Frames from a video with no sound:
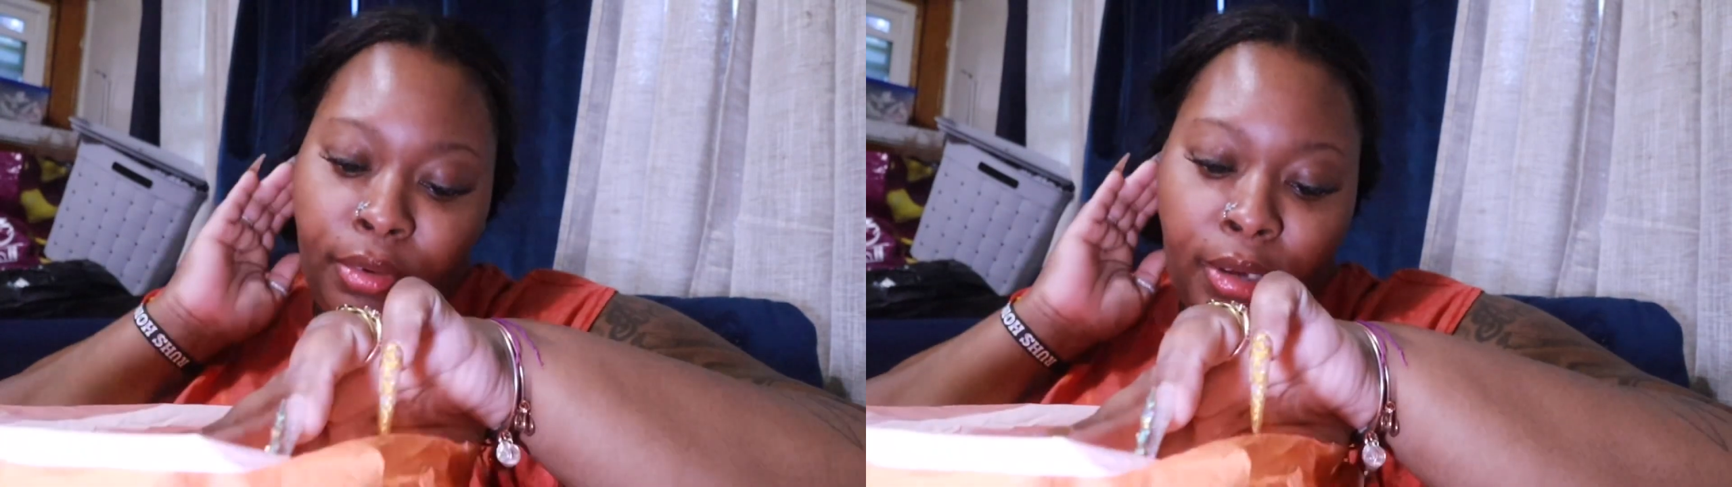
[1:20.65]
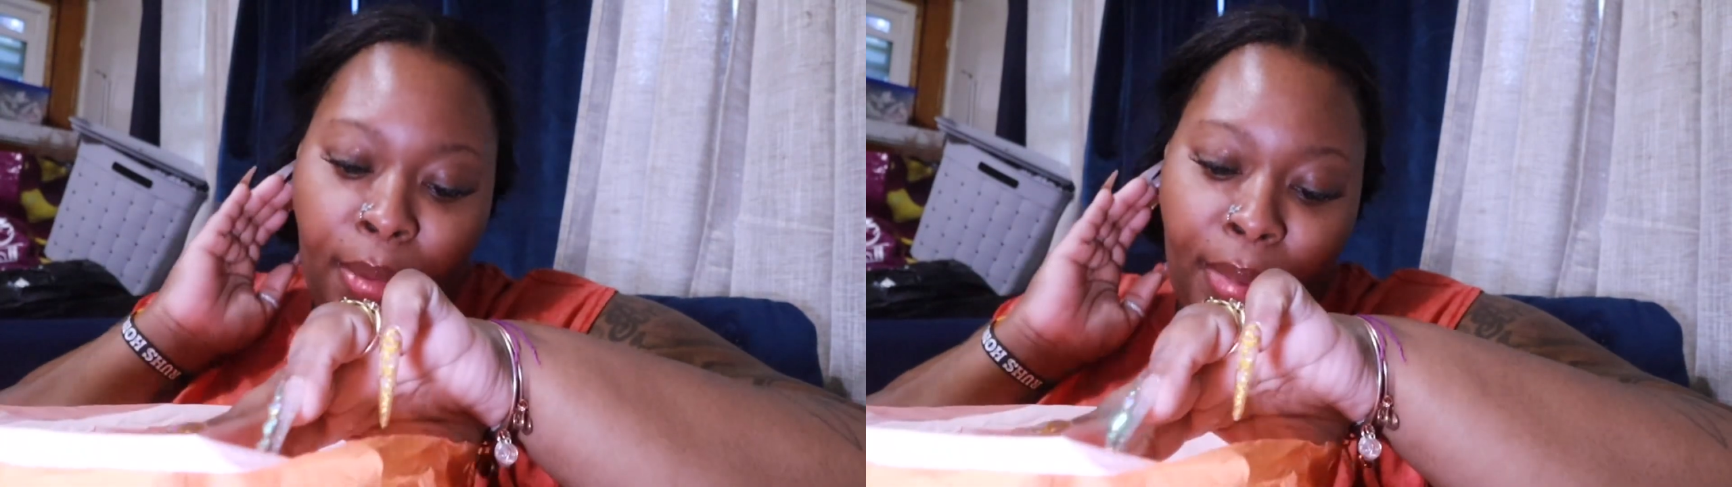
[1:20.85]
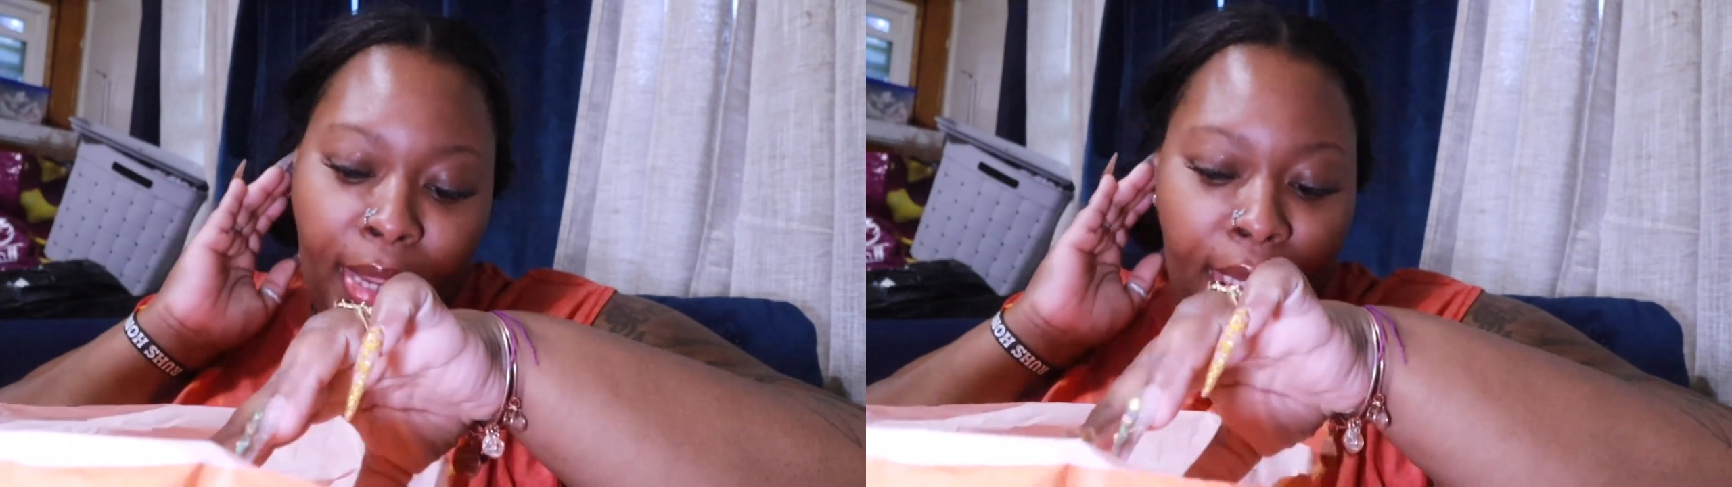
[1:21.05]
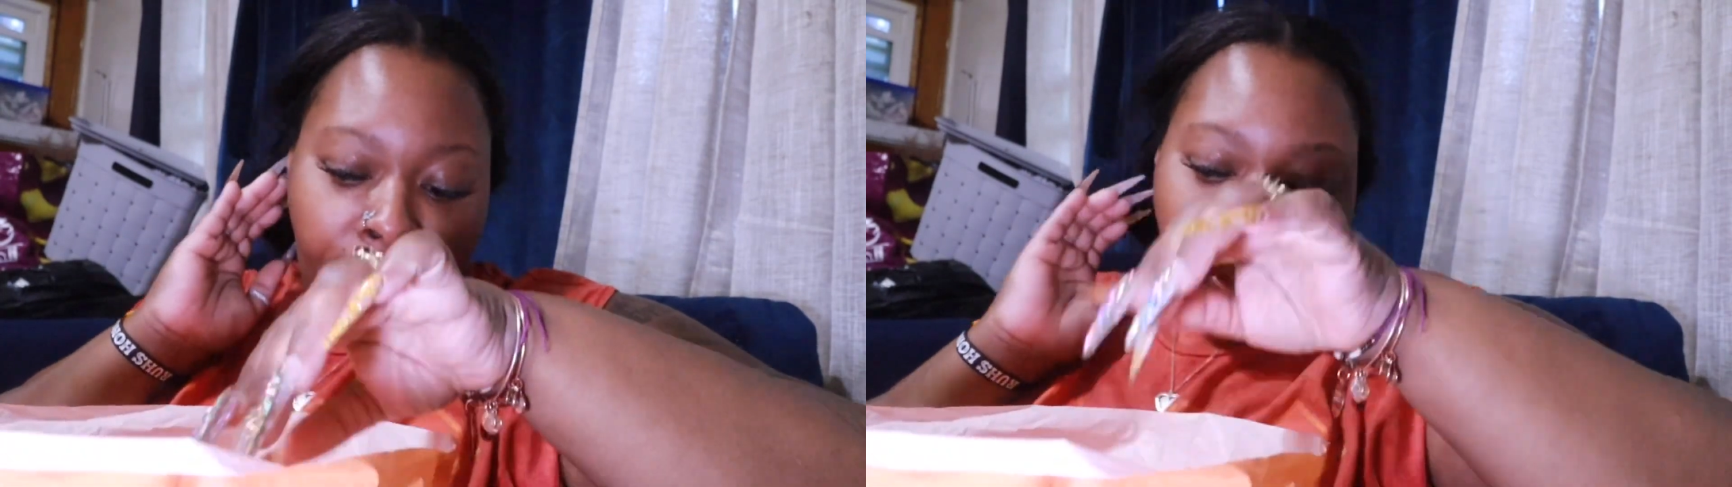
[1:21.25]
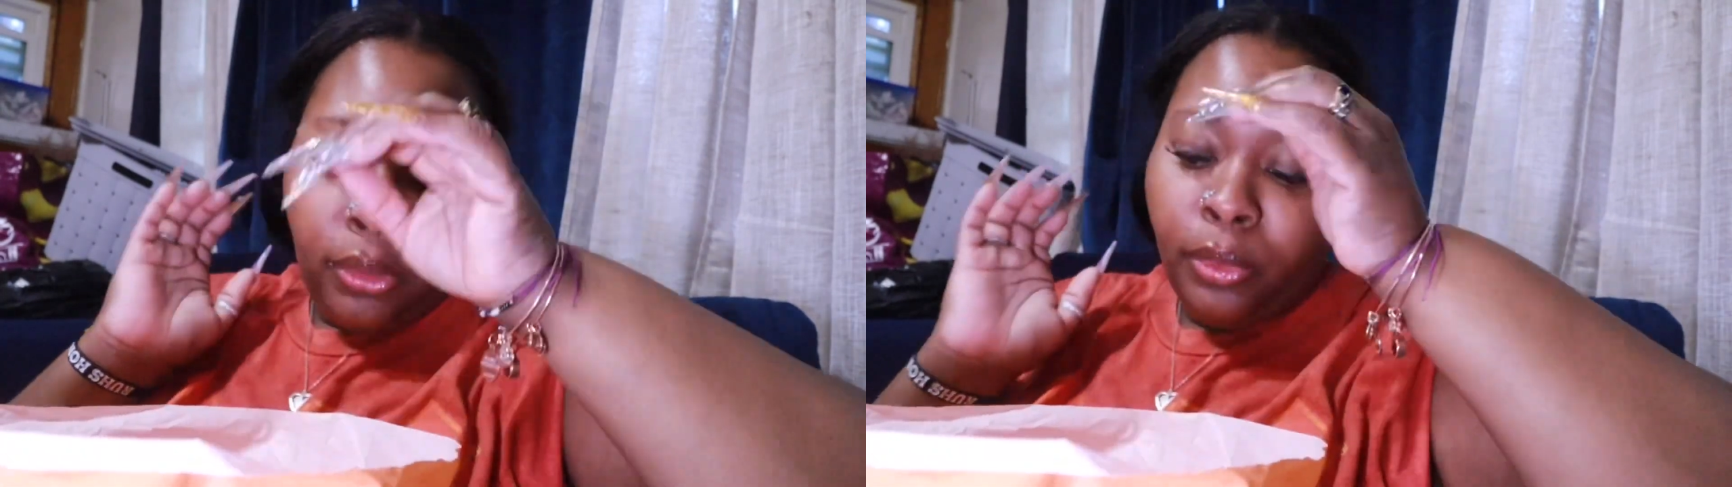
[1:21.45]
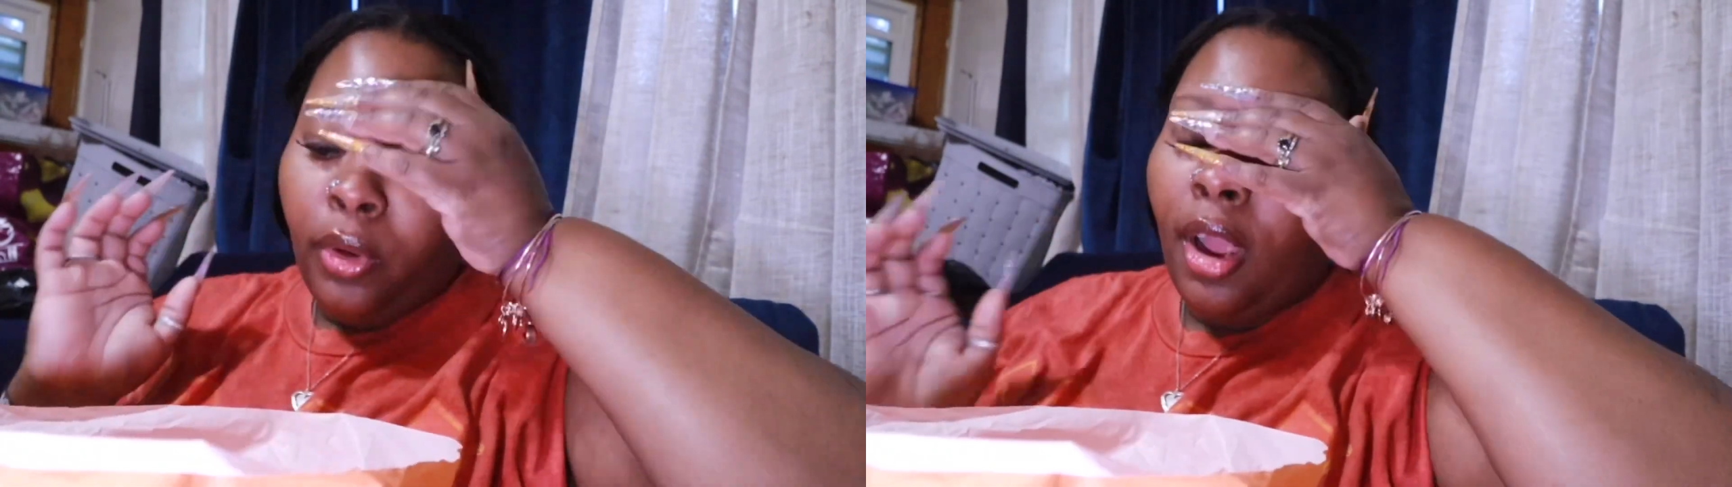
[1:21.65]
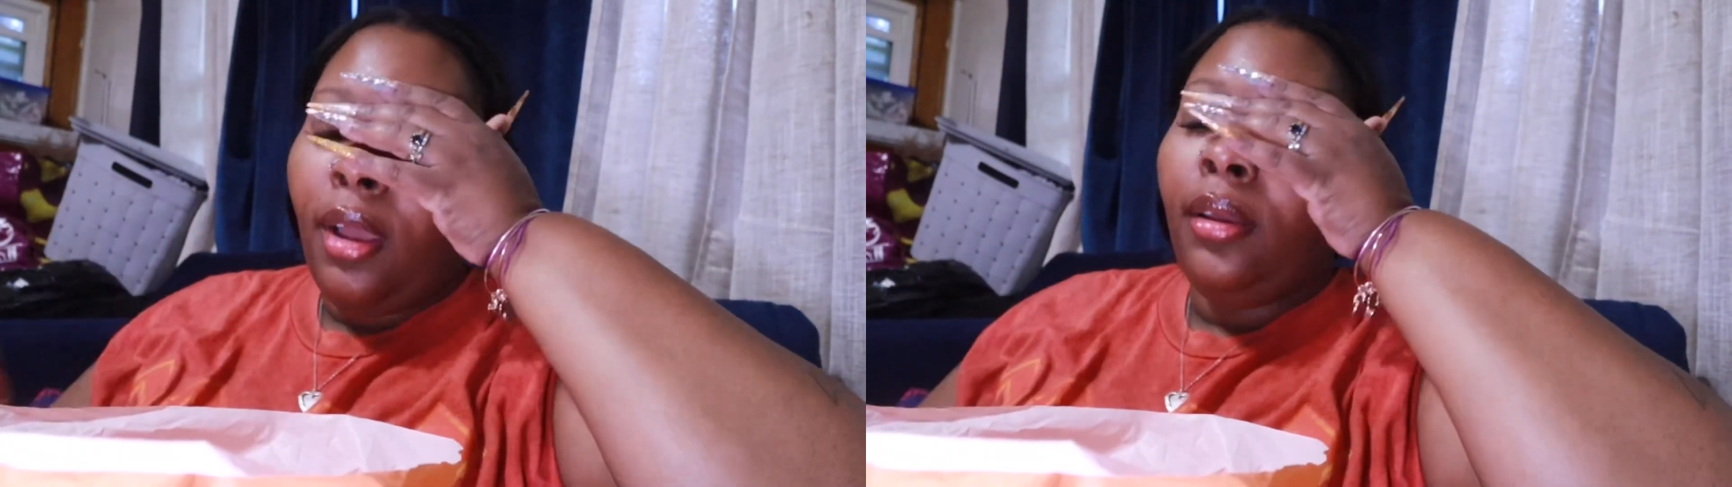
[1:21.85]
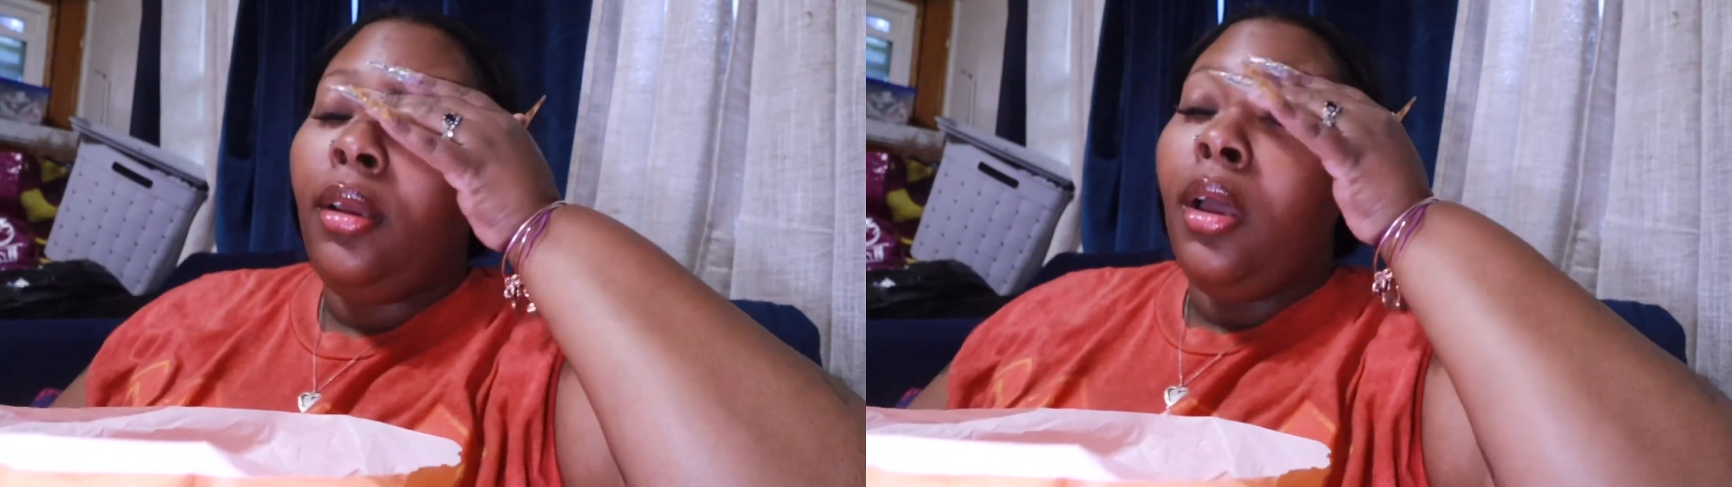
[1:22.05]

got my hands on them, or I